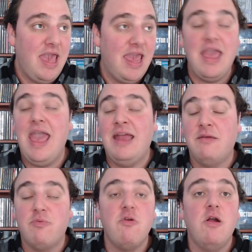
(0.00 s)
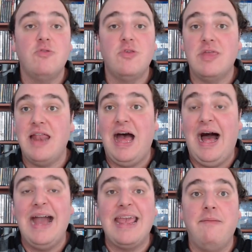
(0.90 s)
approach that
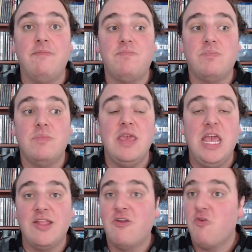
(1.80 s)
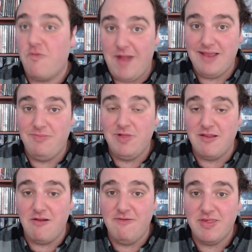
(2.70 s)
I am incredibly
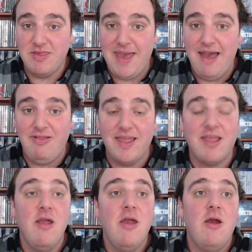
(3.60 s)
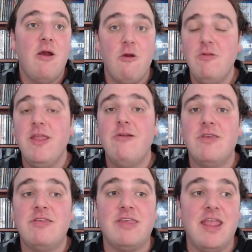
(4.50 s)
nervous about. Like, earlier
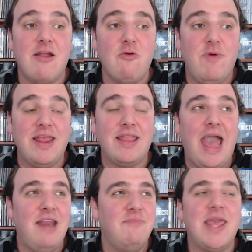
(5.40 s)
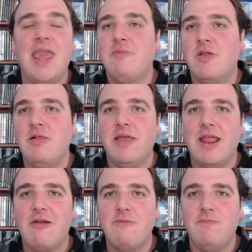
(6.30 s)
this year, when it kind of became
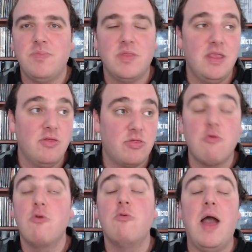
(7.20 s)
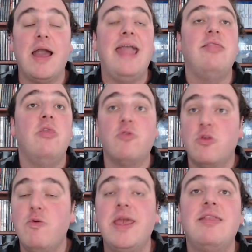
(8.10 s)
clear through, again, those
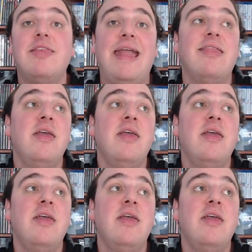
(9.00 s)
tweets and